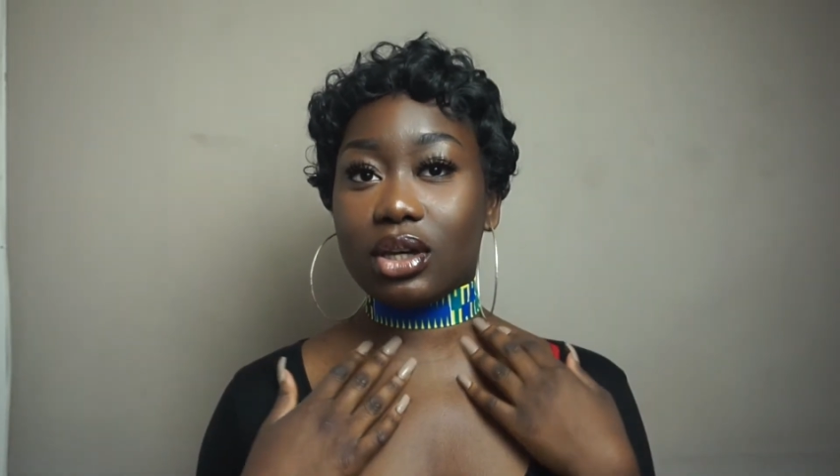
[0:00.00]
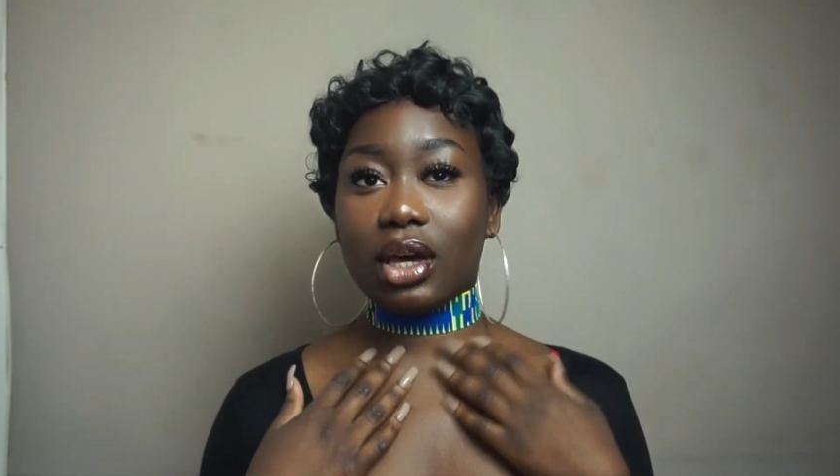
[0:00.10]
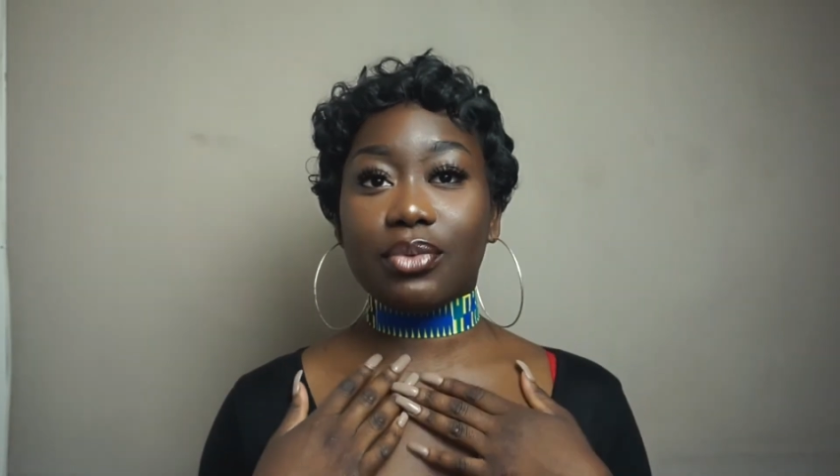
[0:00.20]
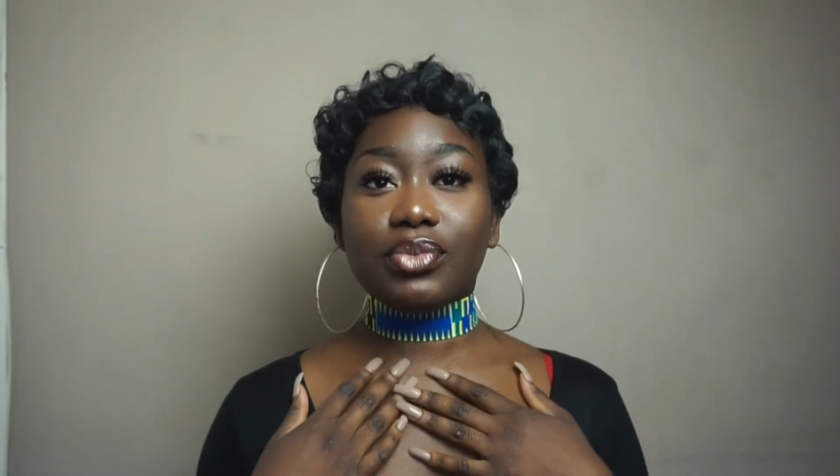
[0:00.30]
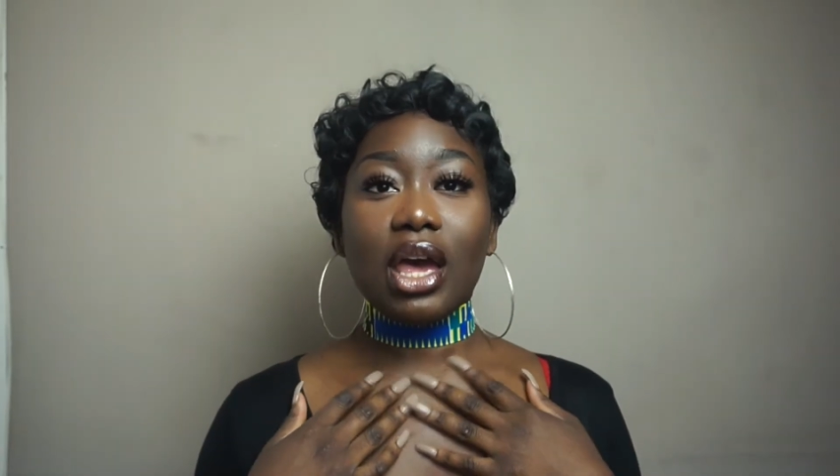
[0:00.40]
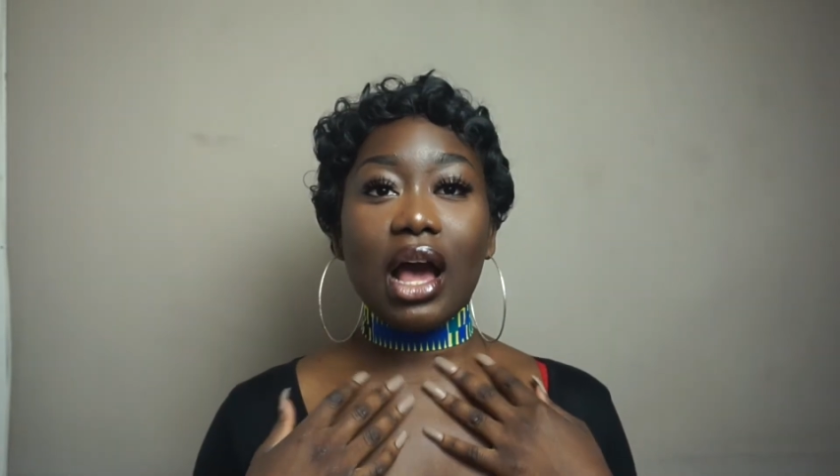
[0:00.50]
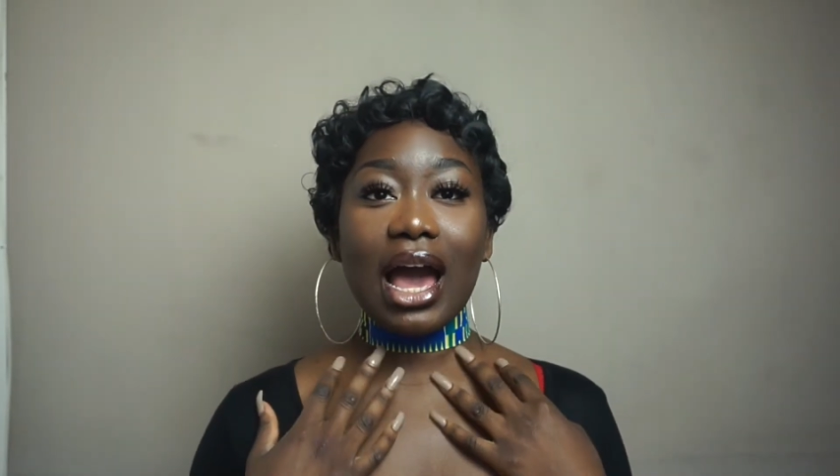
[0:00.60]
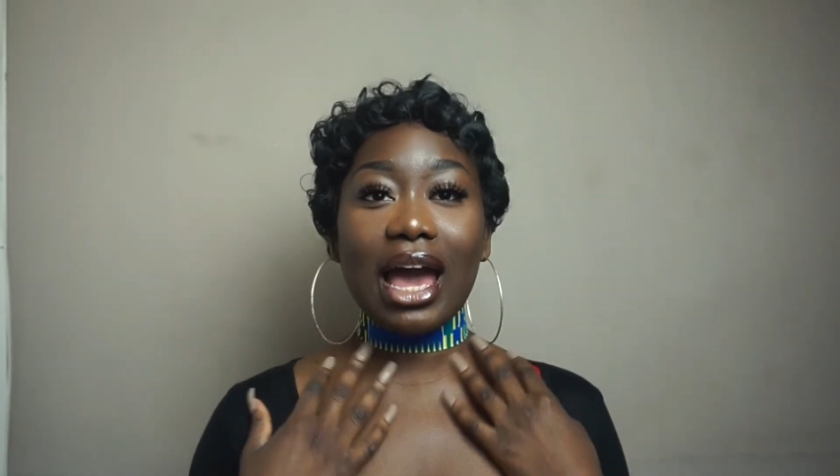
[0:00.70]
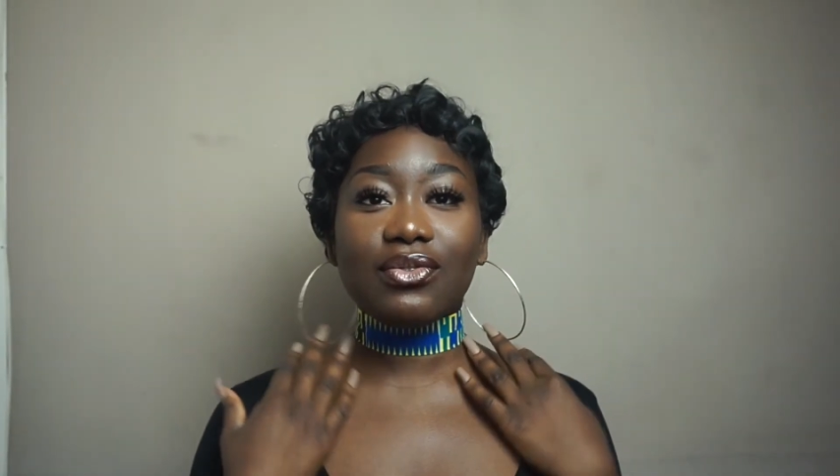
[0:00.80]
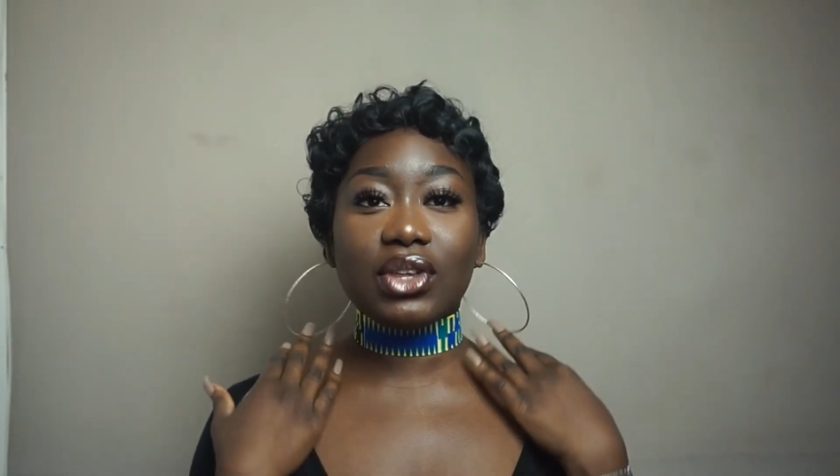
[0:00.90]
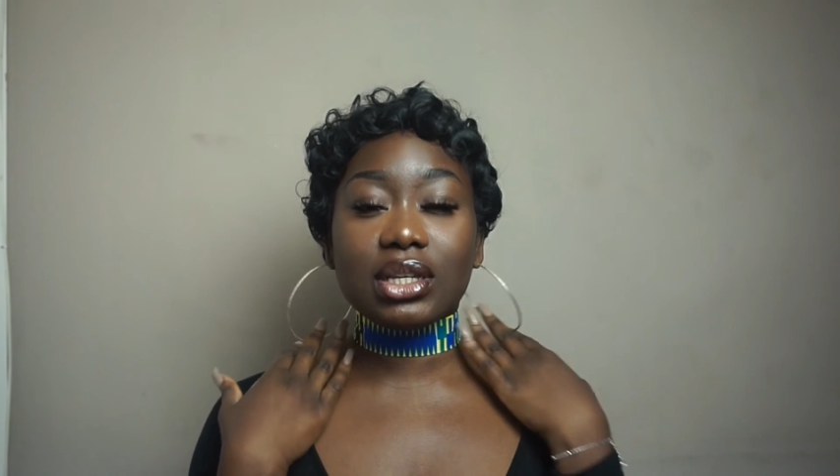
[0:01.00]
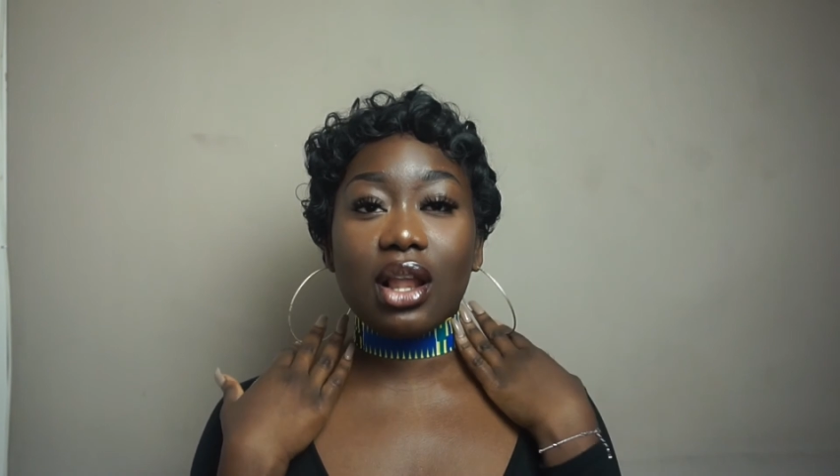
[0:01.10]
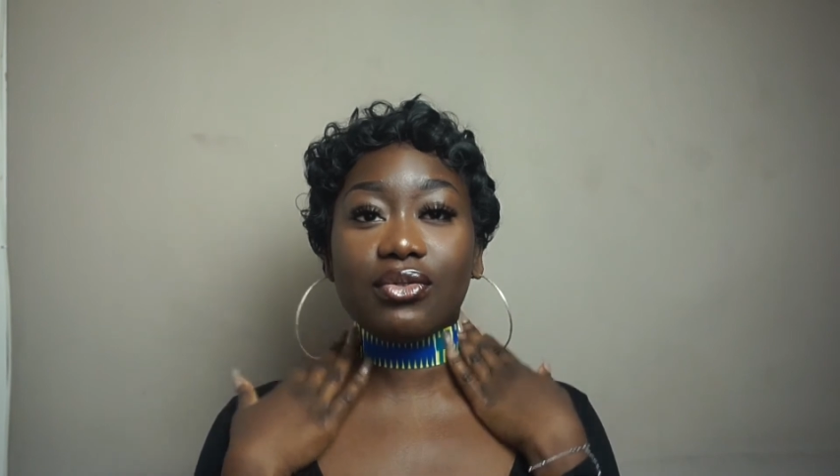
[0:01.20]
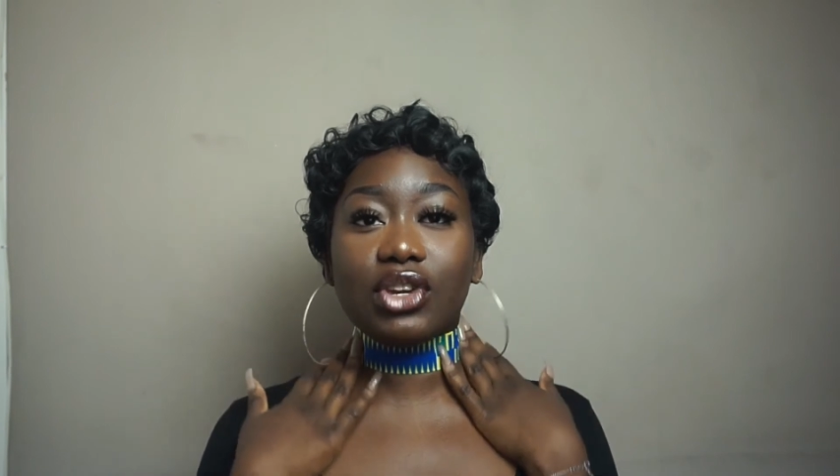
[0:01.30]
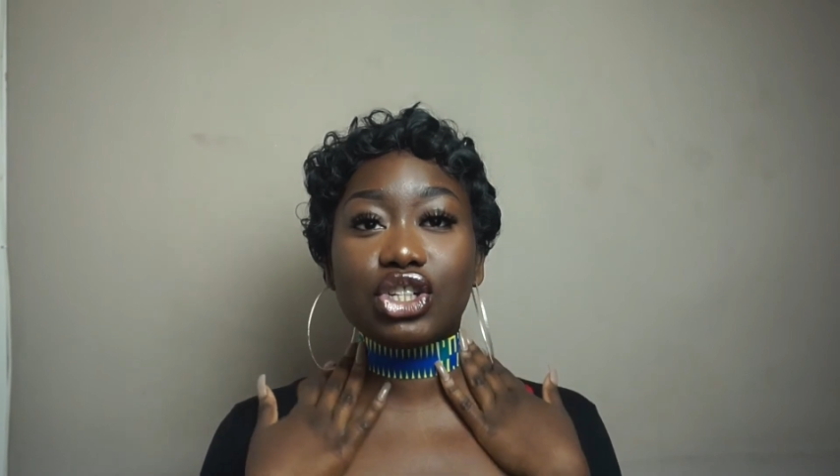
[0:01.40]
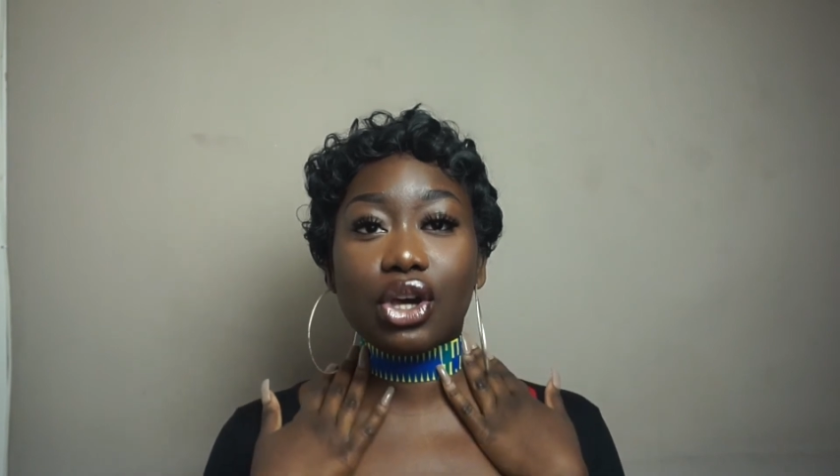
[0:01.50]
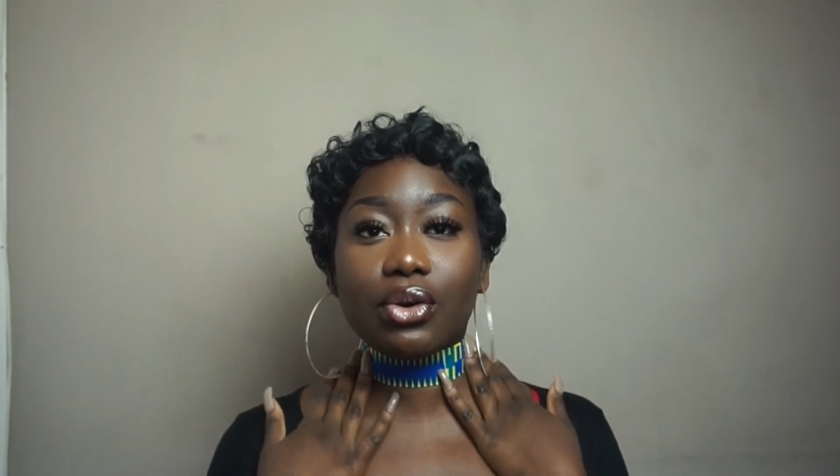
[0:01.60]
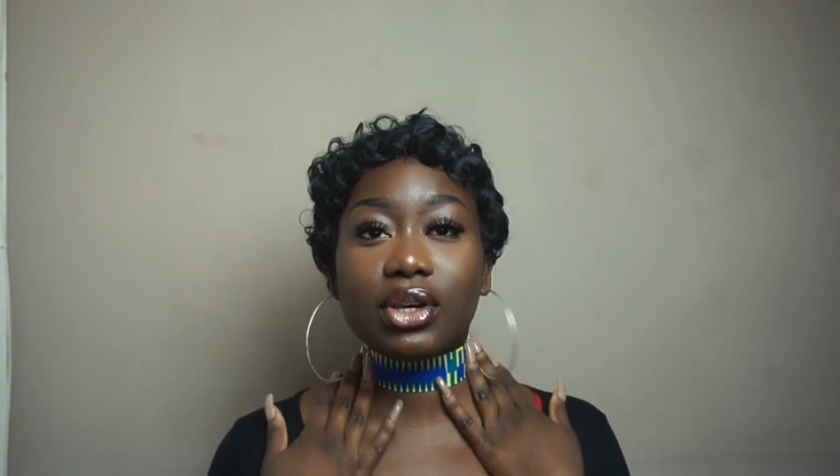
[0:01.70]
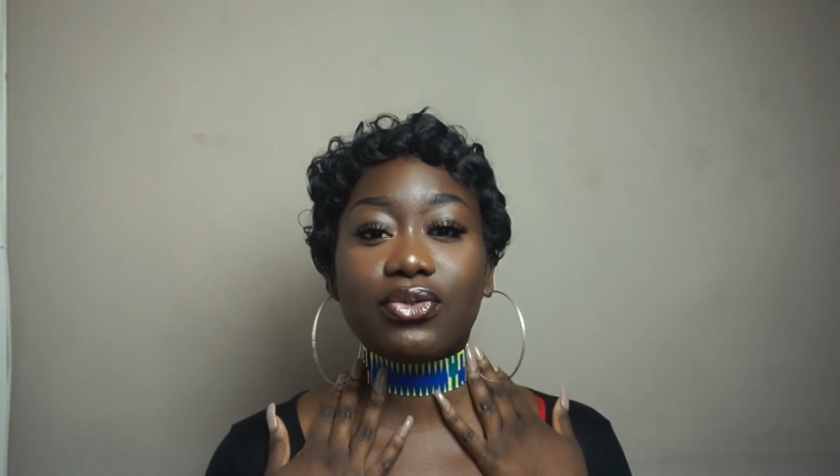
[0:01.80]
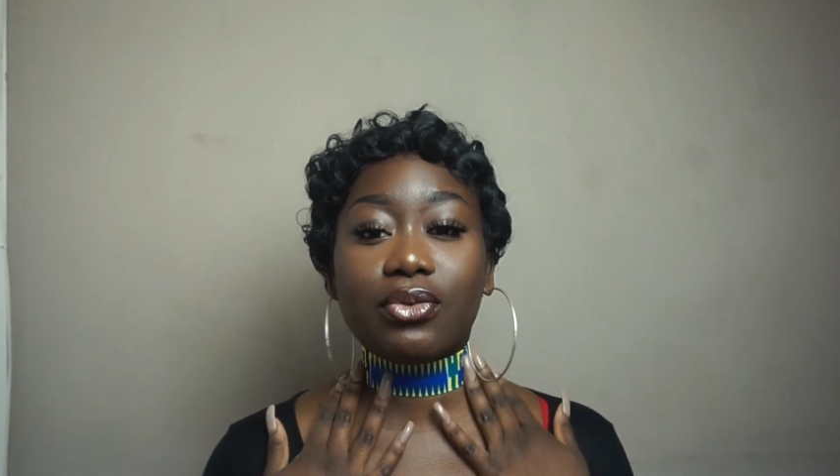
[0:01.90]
Yeah, I have these lovely chokers